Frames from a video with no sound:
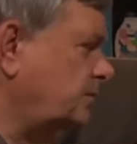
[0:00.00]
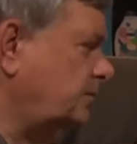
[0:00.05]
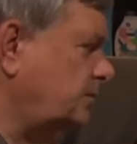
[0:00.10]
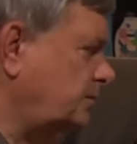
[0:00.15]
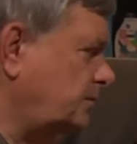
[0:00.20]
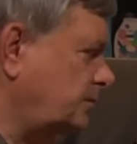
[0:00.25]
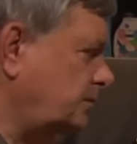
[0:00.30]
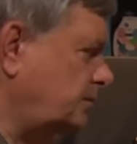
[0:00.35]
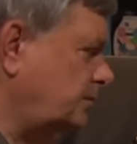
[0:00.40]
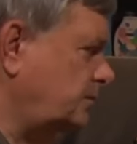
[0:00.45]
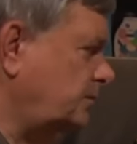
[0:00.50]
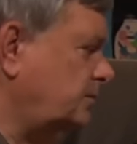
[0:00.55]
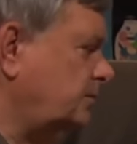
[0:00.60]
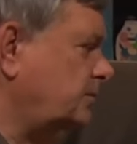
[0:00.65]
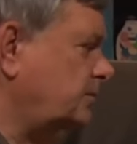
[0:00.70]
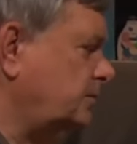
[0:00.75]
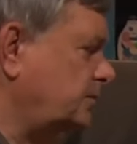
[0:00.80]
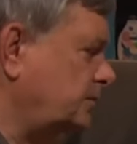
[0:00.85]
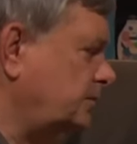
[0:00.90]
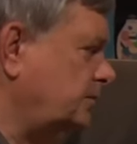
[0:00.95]

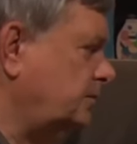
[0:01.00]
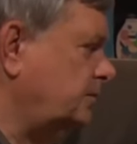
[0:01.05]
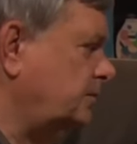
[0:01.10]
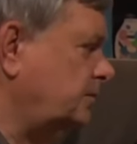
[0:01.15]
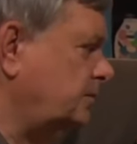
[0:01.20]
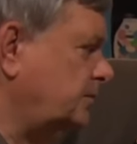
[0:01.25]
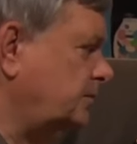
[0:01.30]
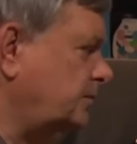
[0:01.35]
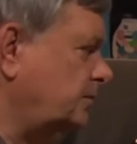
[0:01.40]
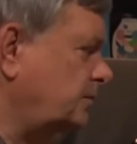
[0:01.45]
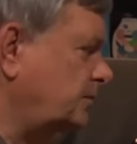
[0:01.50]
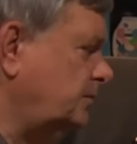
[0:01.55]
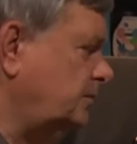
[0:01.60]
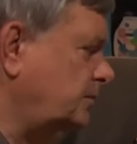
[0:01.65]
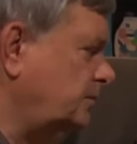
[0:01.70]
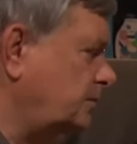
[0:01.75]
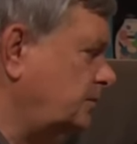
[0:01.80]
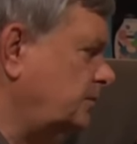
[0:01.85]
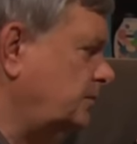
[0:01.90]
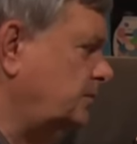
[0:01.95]

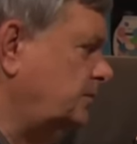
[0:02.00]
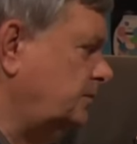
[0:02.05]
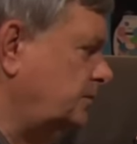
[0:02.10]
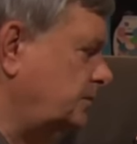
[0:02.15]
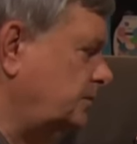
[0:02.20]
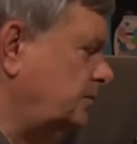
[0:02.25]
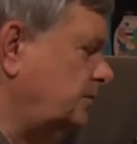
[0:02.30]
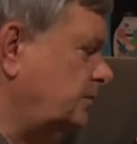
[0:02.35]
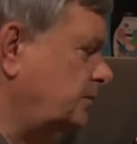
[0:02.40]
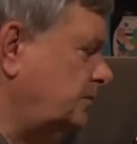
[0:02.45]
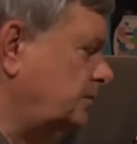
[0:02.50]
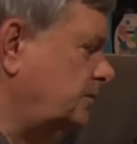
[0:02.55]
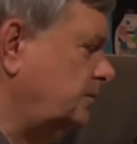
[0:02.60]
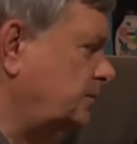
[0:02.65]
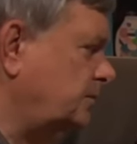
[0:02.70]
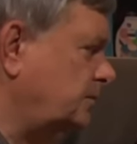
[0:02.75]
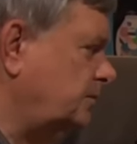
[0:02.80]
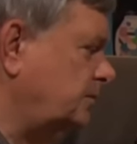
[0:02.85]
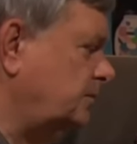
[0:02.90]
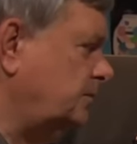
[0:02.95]

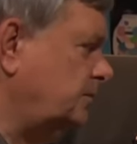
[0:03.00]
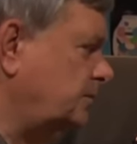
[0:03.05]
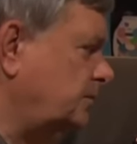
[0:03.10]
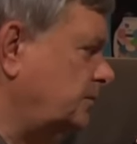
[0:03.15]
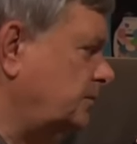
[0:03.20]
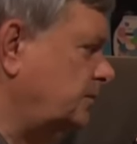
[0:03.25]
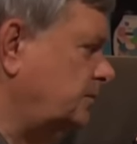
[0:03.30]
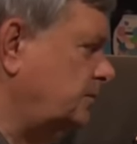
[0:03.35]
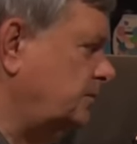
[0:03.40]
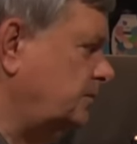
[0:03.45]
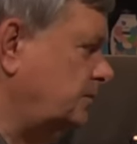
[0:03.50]
This person isn't speaking.